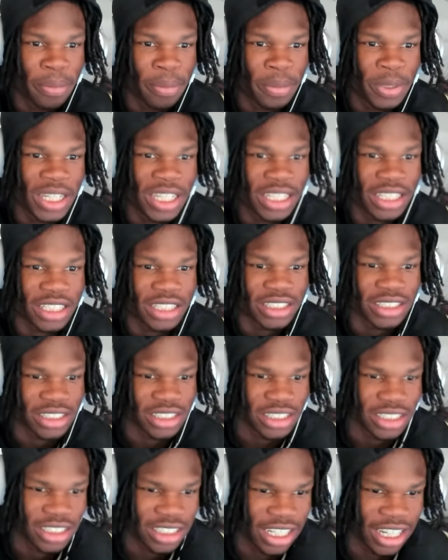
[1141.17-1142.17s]

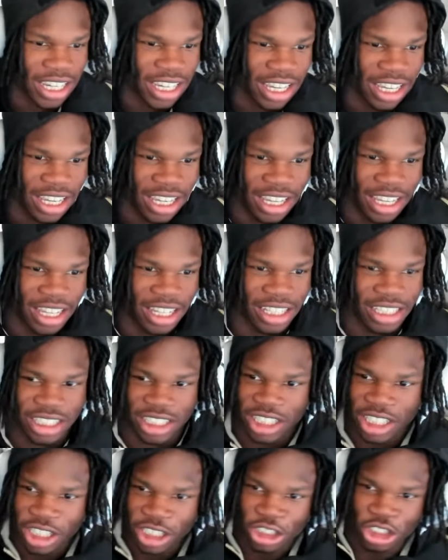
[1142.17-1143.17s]
Pickens. Yeah.
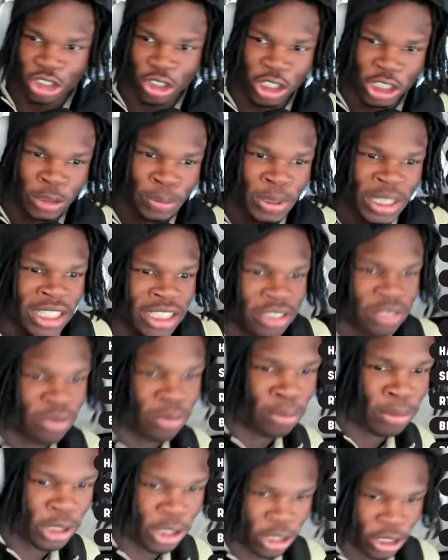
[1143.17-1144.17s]
George Pickens for
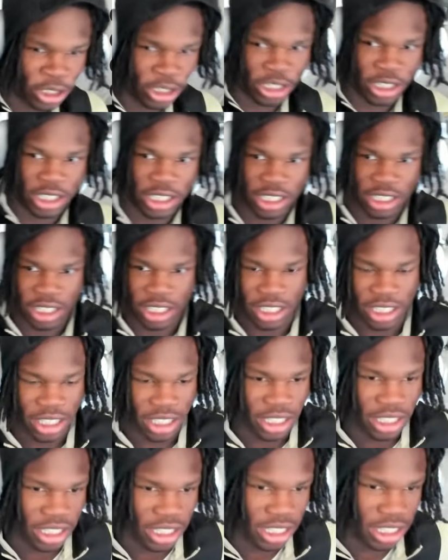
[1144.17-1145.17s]
blurr.
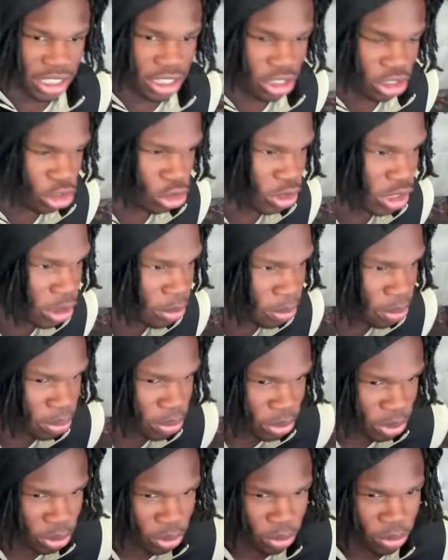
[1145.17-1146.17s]
And drip.
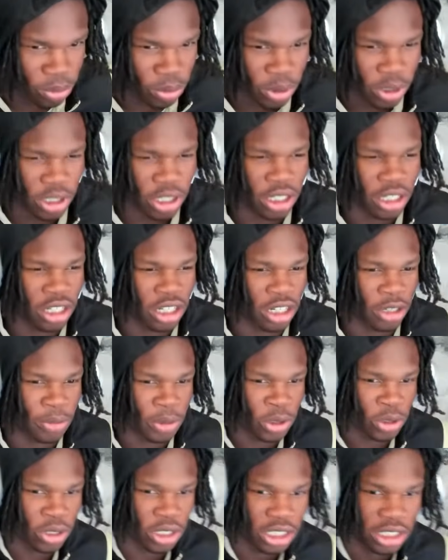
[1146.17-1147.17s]
We're
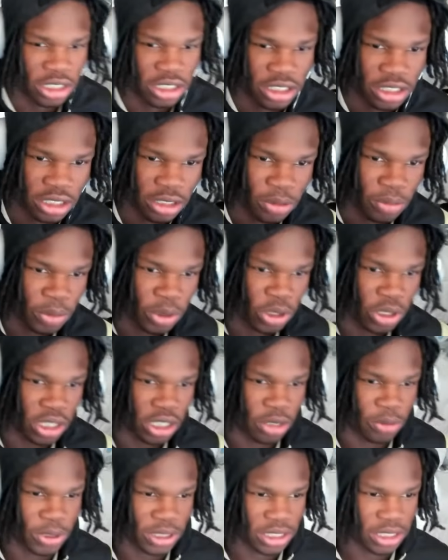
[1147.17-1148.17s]
going,
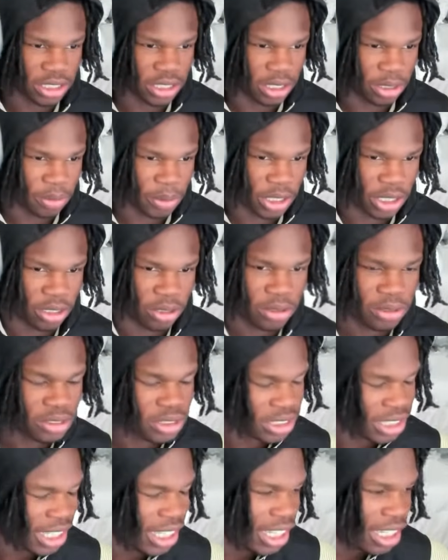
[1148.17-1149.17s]
what's the name?
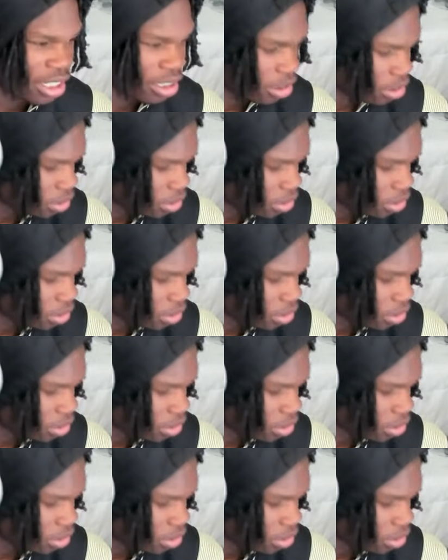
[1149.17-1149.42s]
Dang.